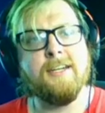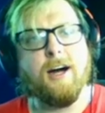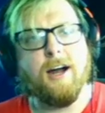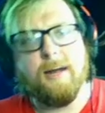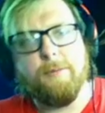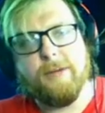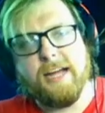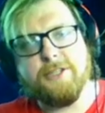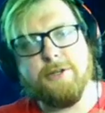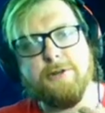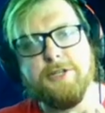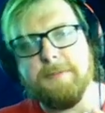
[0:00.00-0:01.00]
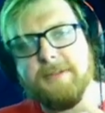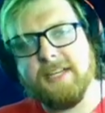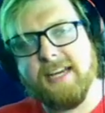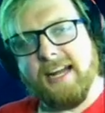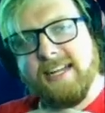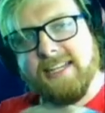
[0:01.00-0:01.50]
All right, we got two Jeeps
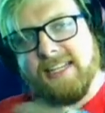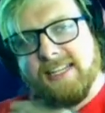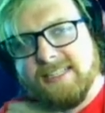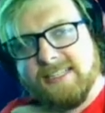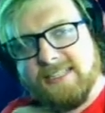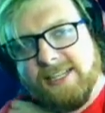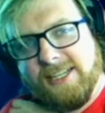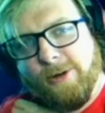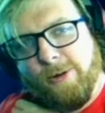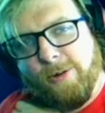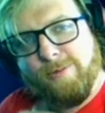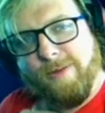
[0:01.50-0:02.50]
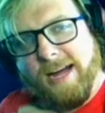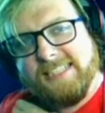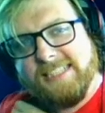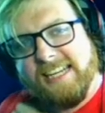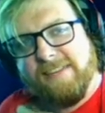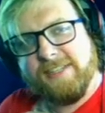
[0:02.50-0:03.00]
again. I think this is the old
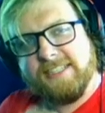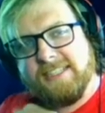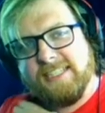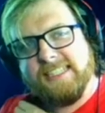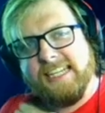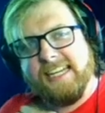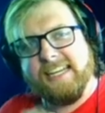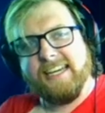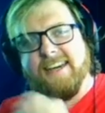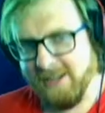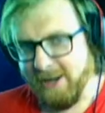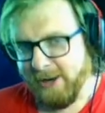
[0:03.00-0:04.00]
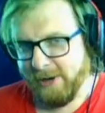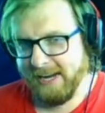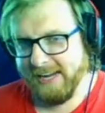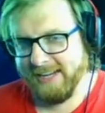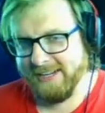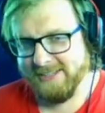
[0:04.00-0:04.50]
YJ versus a JK. All
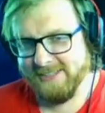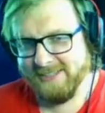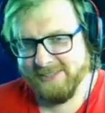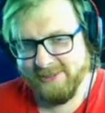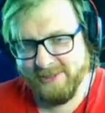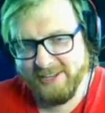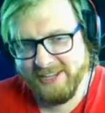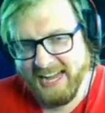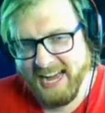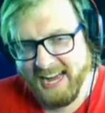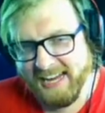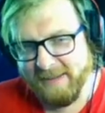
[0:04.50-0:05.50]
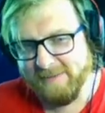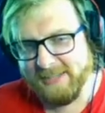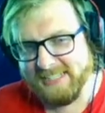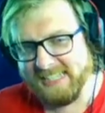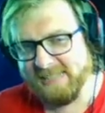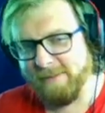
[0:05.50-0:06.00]
right, who do you got? I'm going
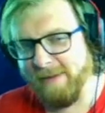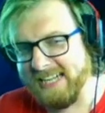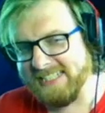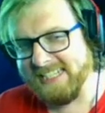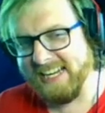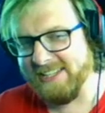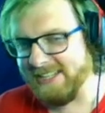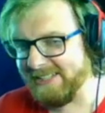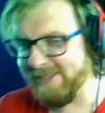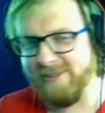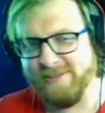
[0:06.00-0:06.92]
to take the YJ. I like the old